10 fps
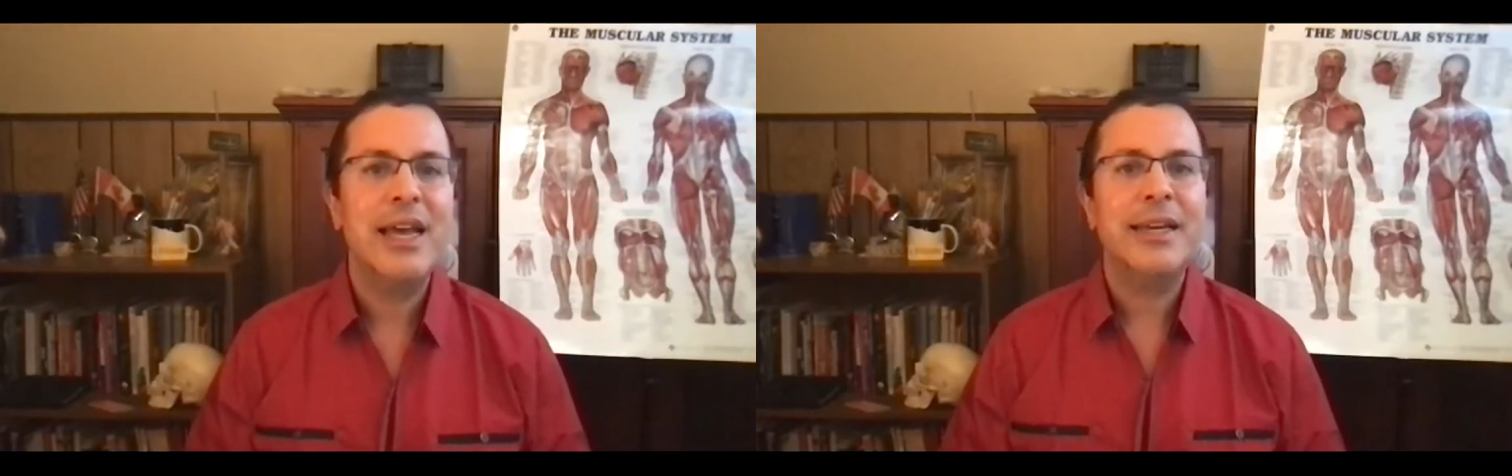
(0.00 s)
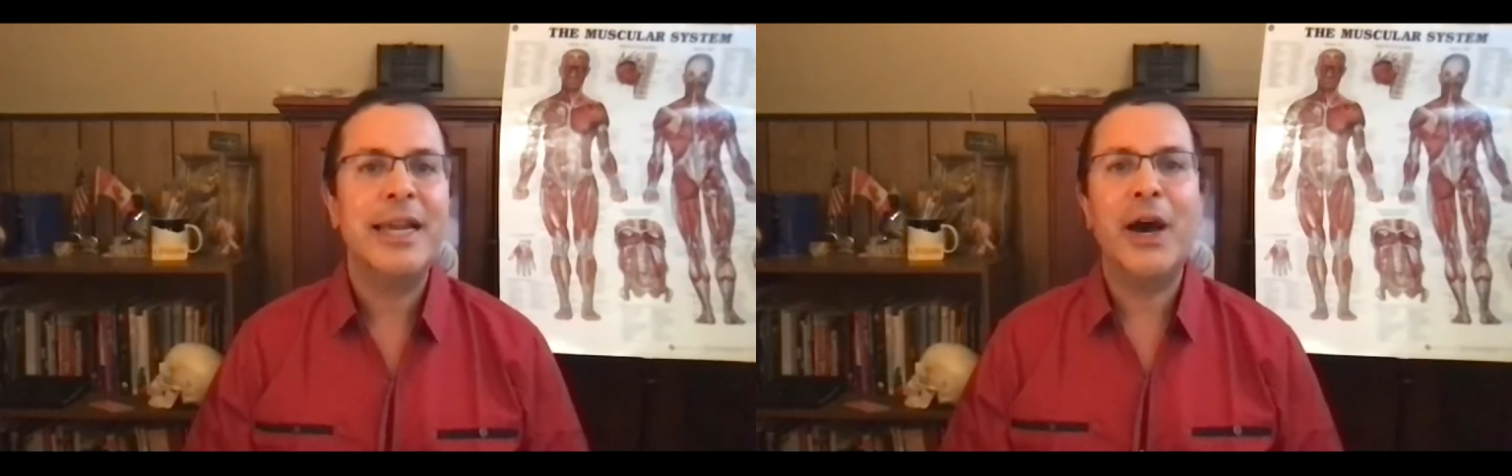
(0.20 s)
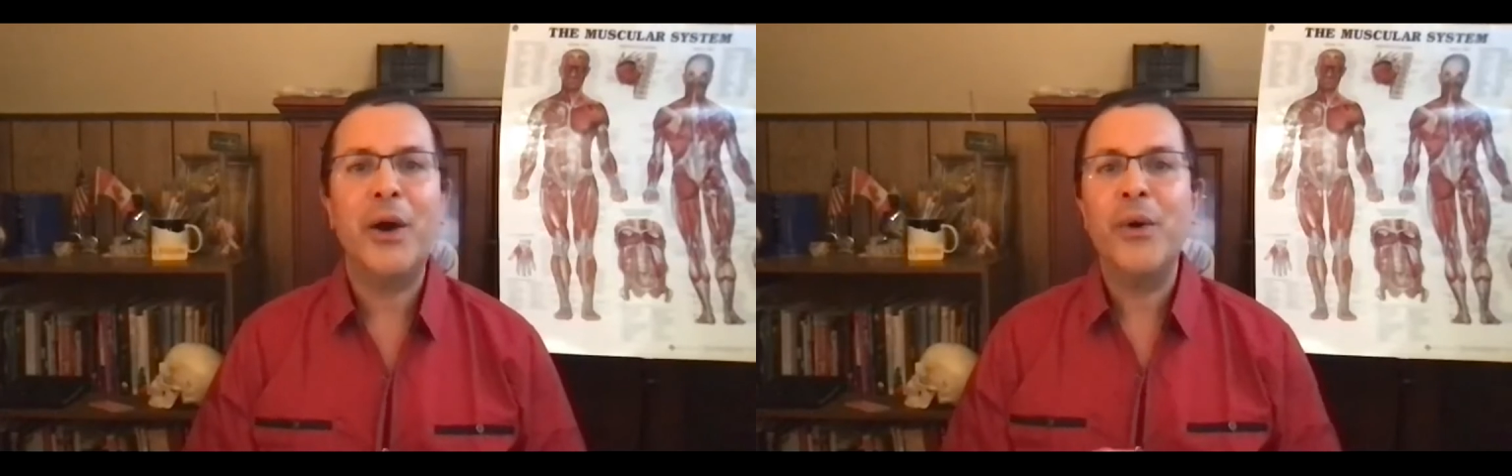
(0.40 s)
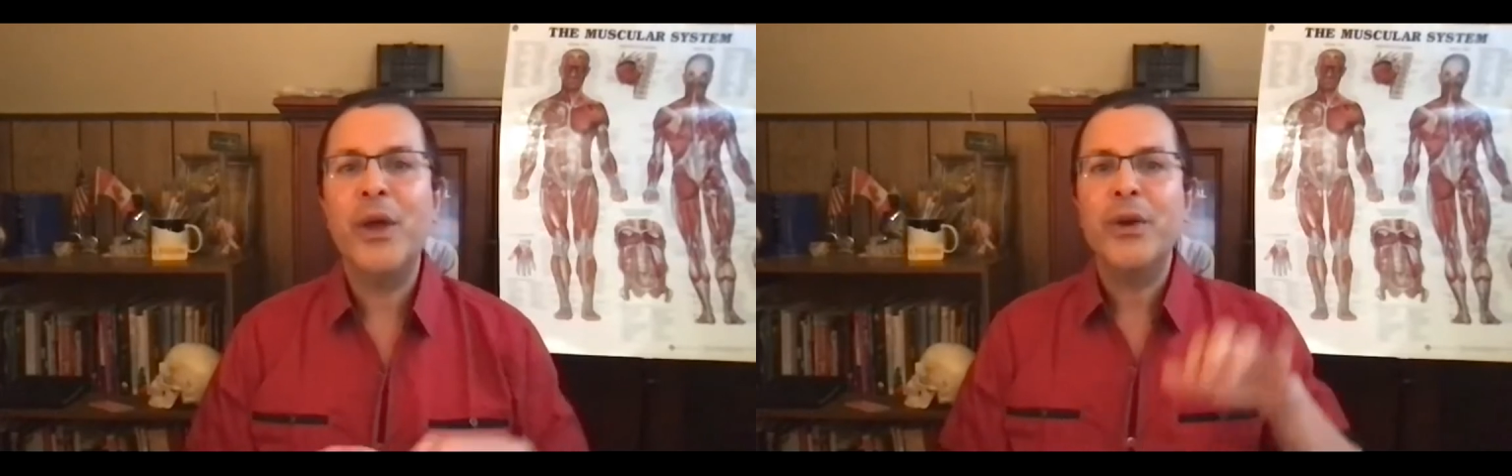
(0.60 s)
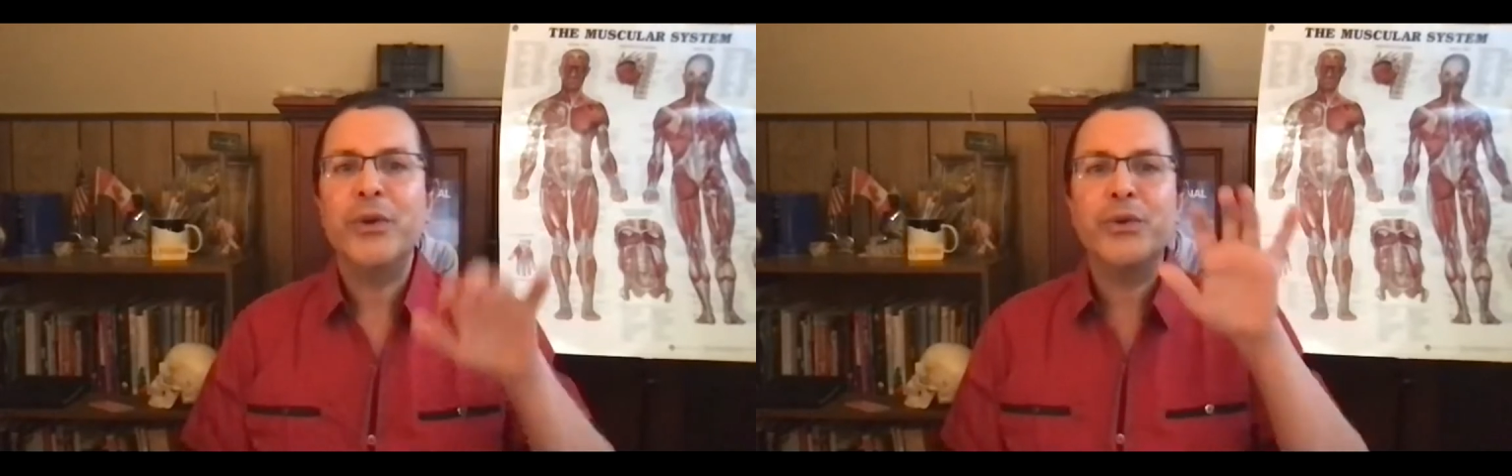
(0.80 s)
Now,
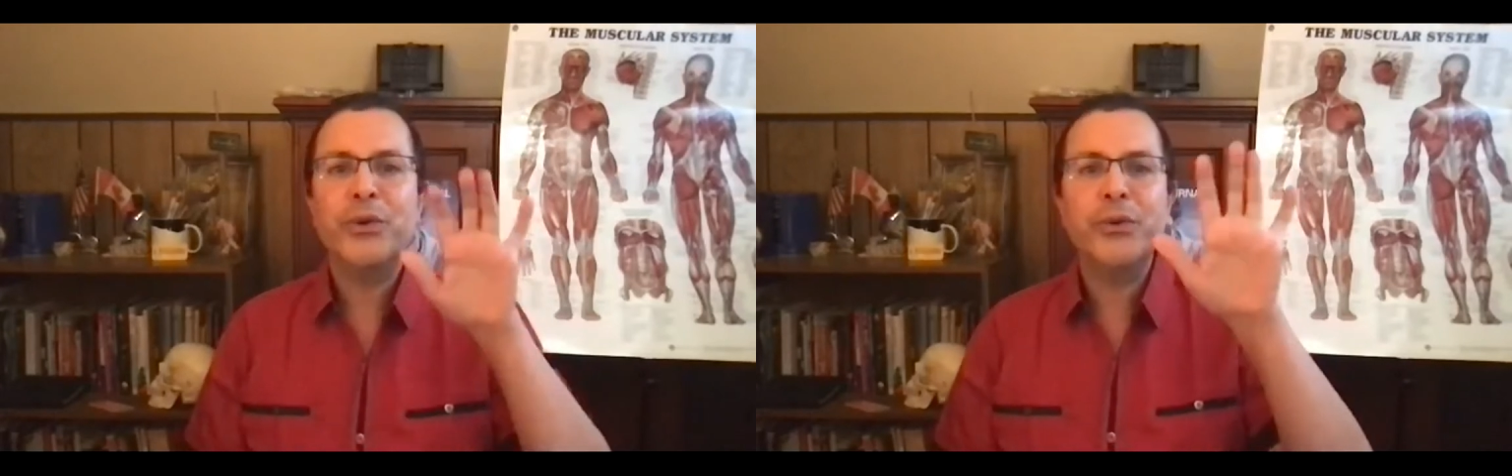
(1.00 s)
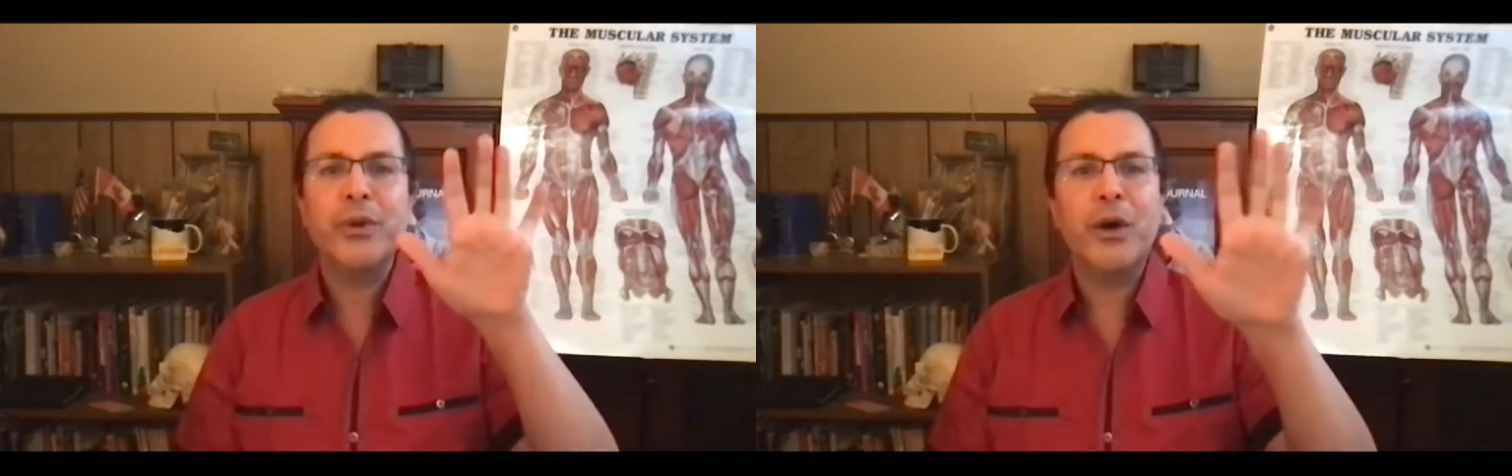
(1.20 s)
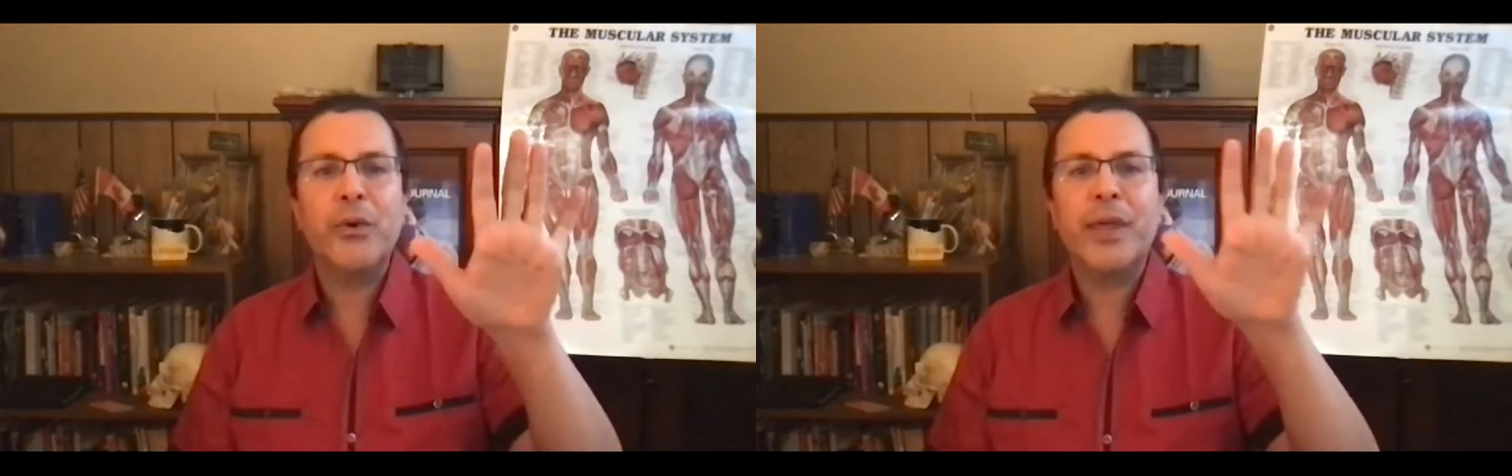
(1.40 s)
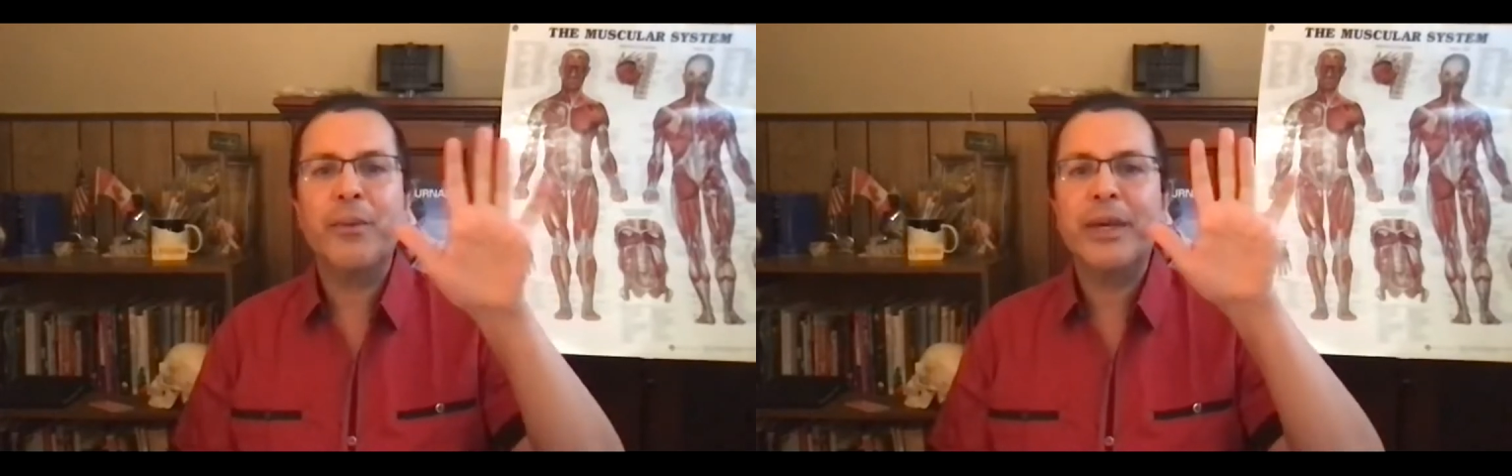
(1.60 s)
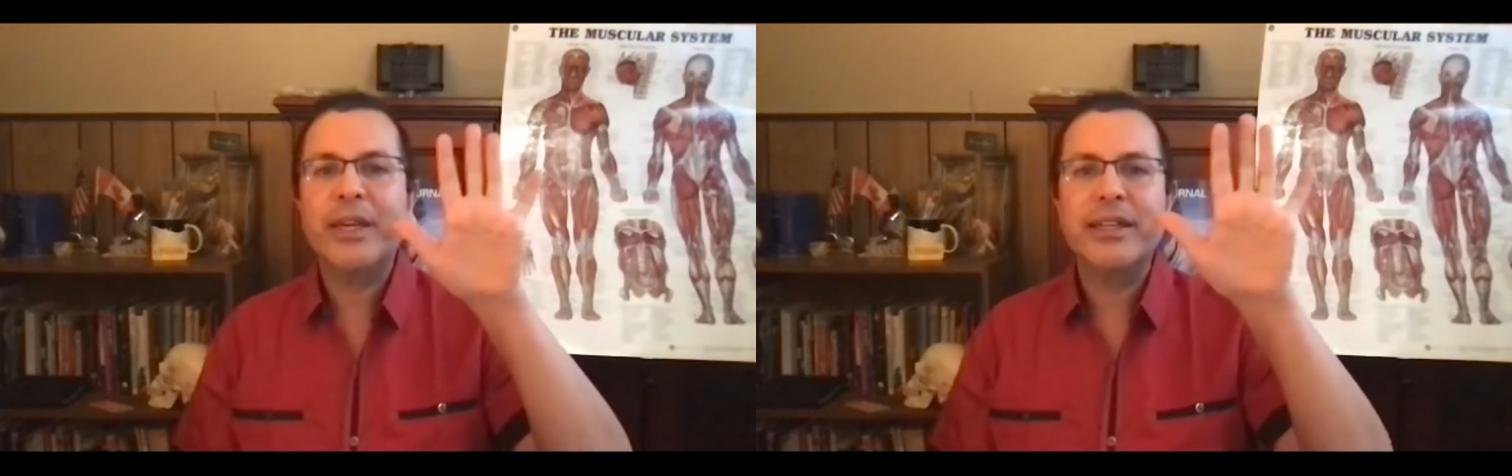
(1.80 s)
you know that
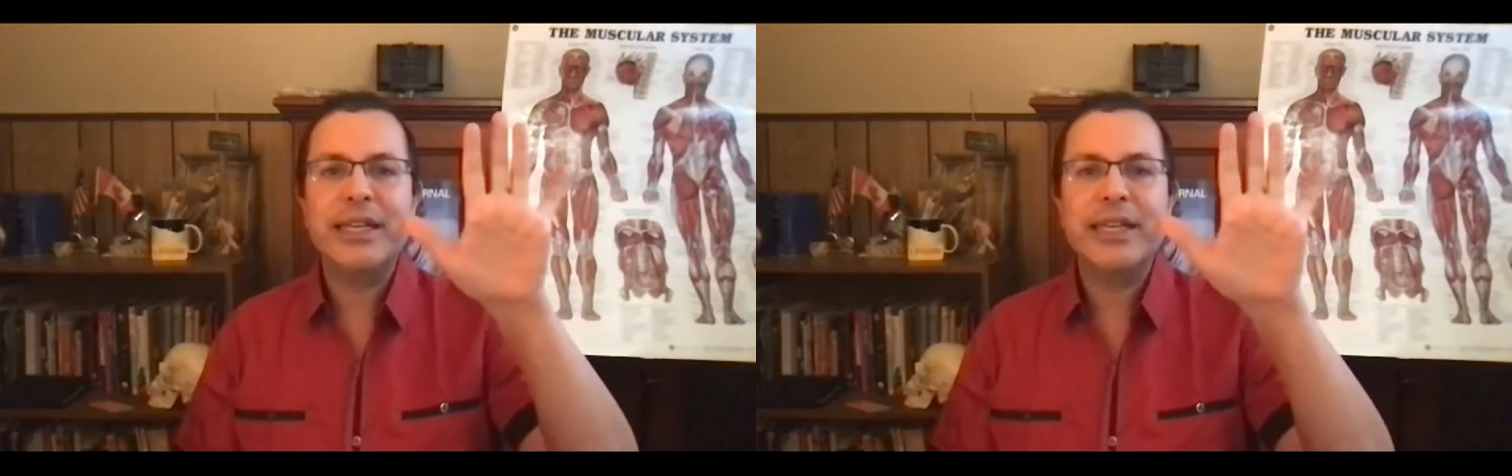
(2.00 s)
we can